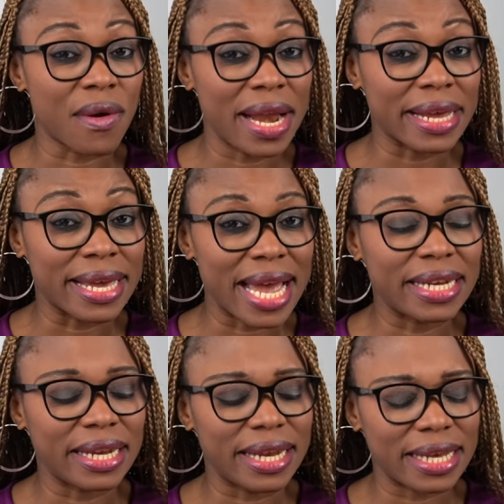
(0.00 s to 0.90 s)
really get
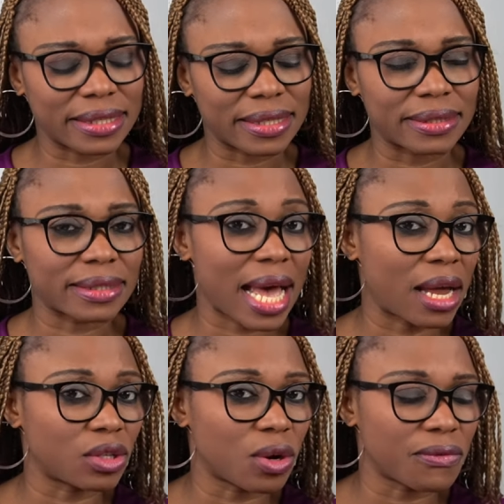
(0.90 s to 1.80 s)
the lessons
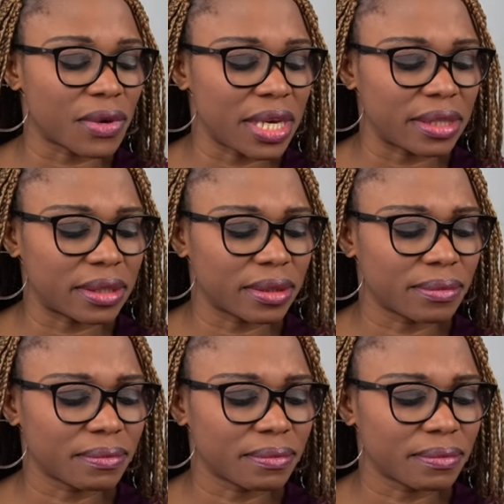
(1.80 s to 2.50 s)
out of it.